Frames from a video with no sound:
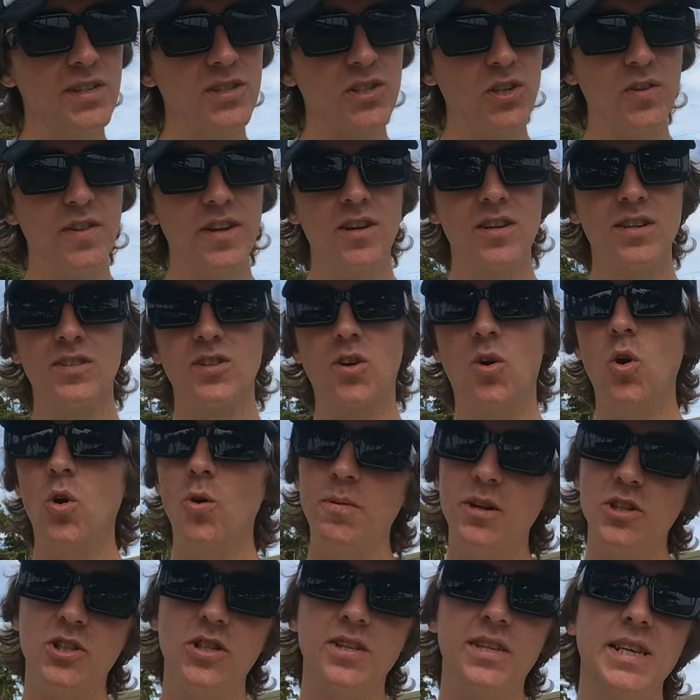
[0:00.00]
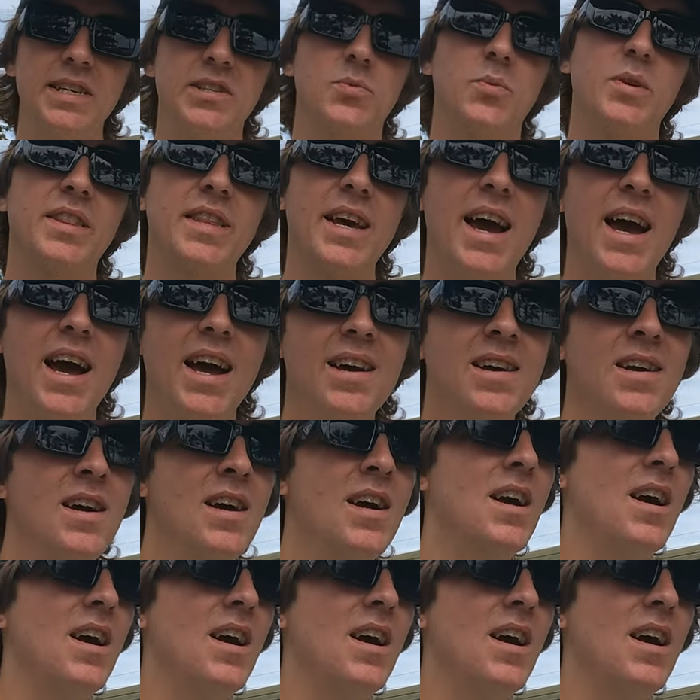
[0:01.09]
so there is a whole bunch of things with that.